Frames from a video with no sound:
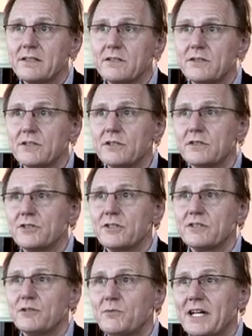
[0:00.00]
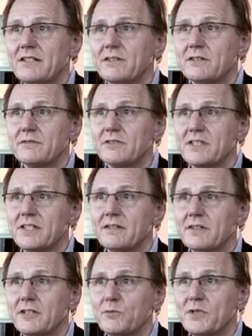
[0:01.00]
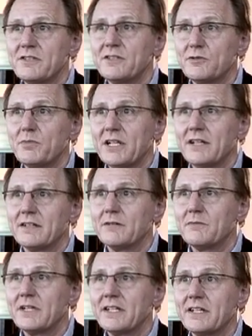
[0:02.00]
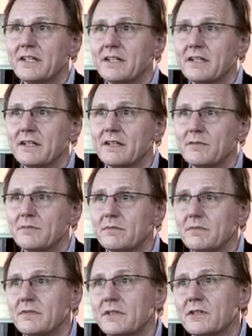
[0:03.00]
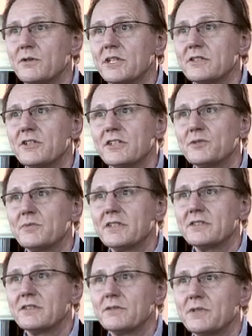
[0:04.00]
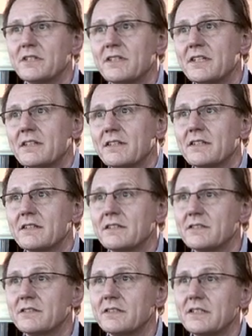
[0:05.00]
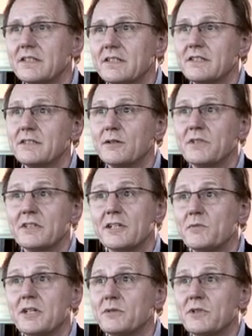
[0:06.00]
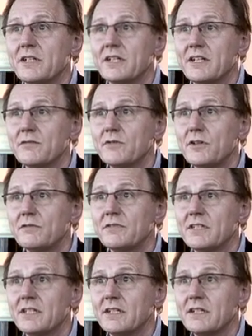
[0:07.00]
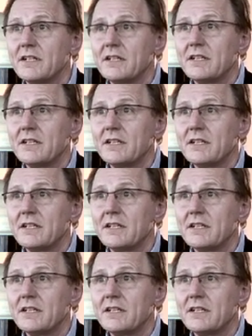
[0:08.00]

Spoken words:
So it's not just a matter of receiving a business plan and making a quick judgment as to whether they think this is something they might want to get involved in.